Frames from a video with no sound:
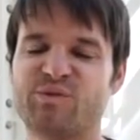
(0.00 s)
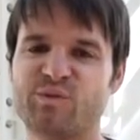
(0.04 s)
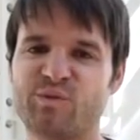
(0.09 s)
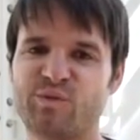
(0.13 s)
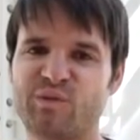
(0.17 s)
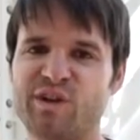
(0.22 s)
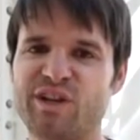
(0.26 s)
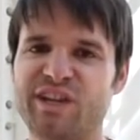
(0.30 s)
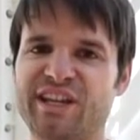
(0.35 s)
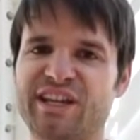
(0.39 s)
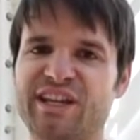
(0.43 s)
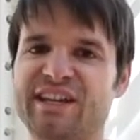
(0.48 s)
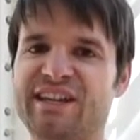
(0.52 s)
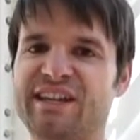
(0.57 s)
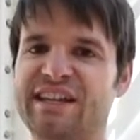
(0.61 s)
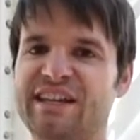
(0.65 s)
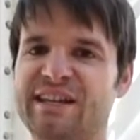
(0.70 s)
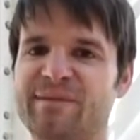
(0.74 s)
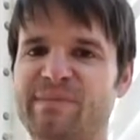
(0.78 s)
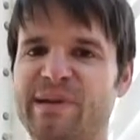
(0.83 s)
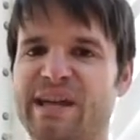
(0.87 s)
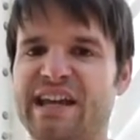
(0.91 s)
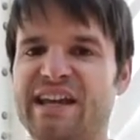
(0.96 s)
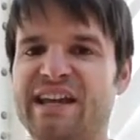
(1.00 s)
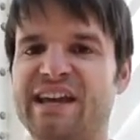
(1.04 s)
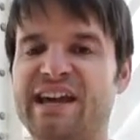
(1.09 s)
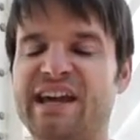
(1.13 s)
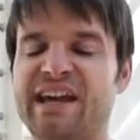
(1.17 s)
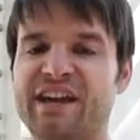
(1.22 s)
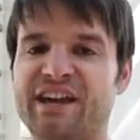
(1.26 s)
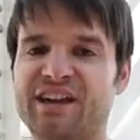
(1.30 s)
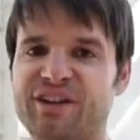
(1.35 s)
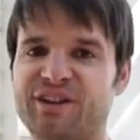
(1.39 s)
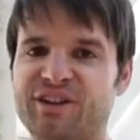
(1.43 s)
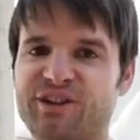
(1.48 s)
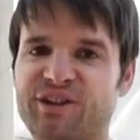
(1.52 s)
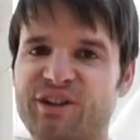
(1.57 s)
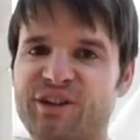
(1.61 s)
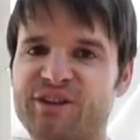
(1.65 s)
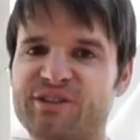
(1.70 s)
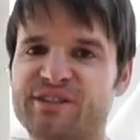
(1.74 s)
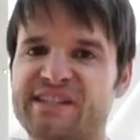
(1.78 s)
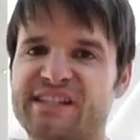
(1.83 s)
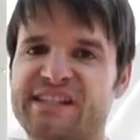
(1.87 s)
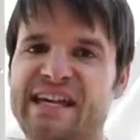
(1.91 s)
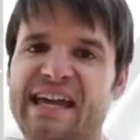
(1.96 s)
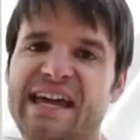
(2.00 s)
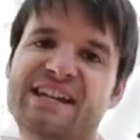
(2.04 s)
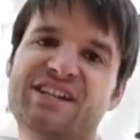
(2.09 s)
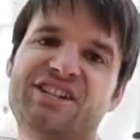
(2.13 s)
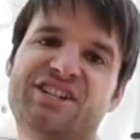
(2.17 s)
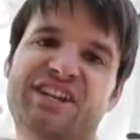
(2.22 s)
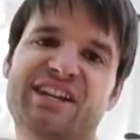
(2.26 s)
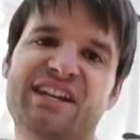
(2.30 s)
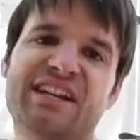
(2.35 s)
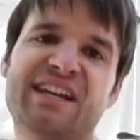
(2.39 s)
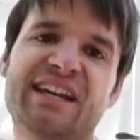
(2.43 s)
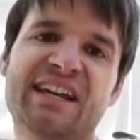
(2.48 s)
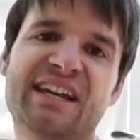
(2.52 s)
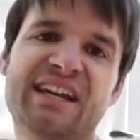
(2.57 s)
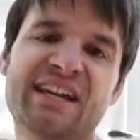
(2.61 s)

really need to pay close attention.